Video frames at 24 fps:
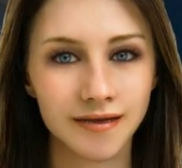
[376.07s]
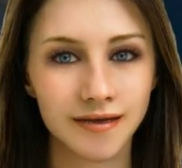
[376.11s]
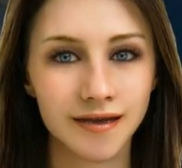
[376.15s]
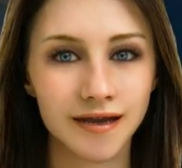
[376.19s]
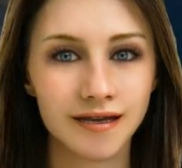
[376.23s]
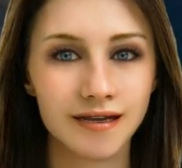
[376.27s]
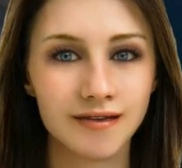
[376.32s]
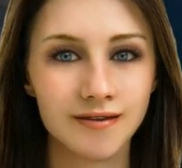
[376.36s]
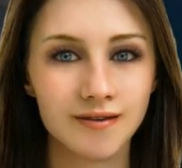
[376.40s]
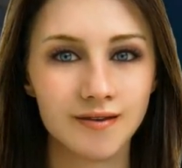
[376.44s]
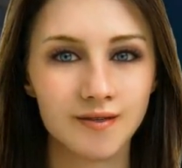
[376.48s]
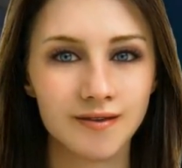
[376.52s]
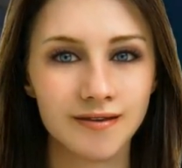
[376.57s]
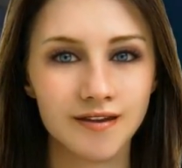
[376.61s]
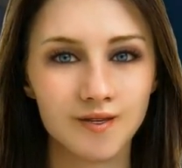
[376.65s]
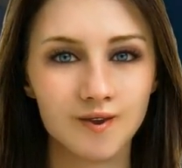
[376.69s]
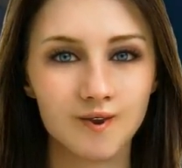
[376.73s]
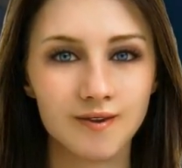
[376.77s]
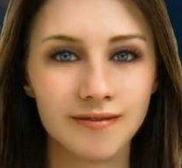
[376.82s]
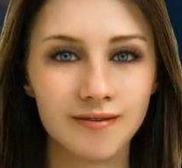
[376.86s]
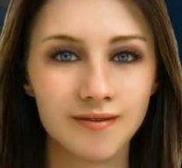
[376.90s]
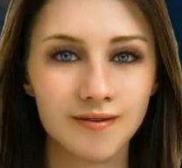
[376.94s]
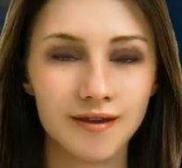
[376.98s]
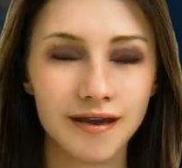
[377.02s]
Construct a
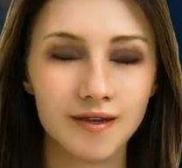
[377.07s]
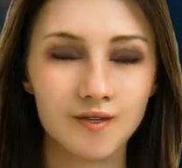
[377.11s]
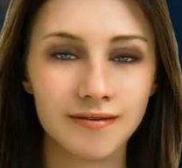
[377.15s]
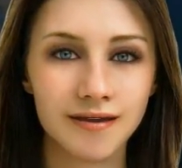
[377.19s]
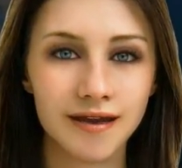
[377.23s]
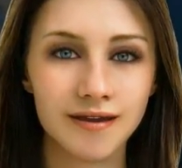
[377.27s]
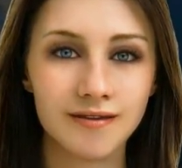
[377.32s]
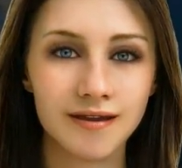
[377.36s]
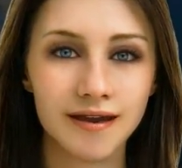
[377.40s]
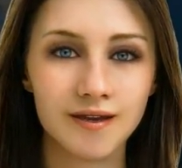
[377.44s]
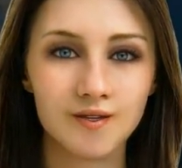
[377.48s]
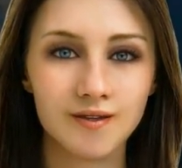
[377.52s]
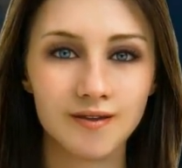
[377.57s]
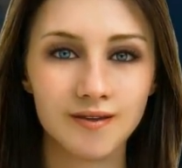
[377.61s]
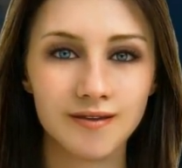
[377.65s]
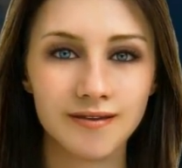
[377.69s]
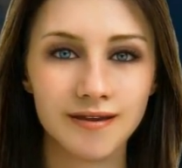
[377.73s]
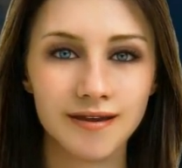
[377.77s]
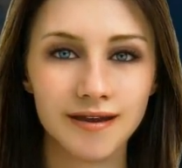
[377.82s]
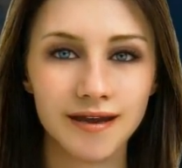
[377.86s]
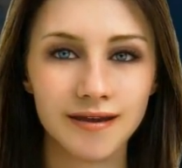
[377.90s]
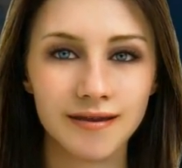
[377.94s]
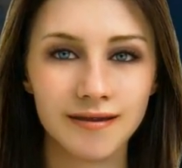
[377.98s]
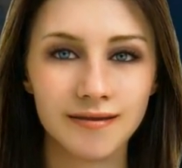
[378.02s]
toothbrush by mashing
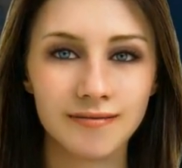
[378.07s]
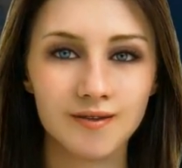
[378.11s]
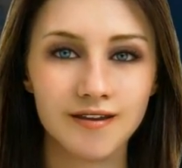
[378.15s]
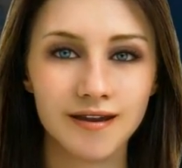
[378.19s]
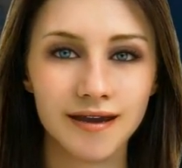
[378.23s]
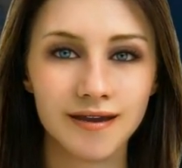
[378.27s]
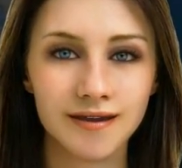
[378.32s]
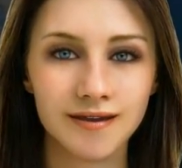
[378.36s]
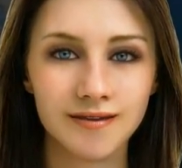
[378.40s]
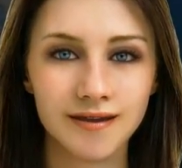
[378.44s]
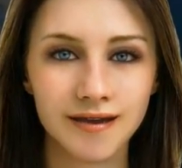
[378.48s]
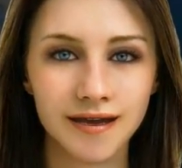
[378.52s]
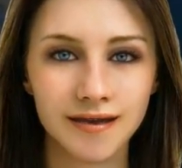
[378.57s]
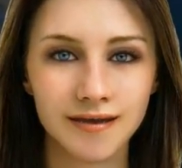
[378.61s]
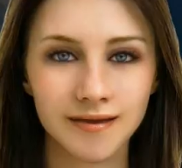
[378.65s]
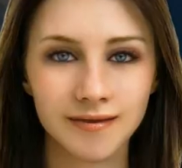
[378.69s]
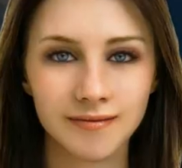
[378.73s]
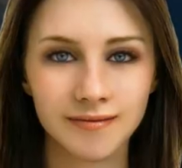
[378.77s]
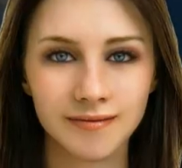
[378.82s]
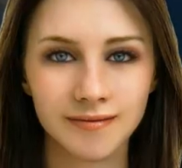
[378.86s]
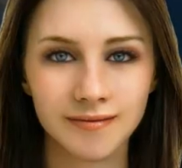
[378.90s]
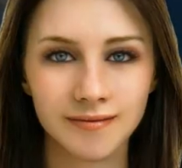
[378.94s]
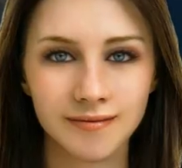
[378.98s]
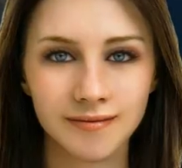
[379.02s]
the end of a green
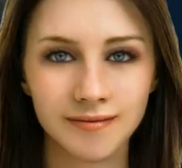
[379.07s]
twig.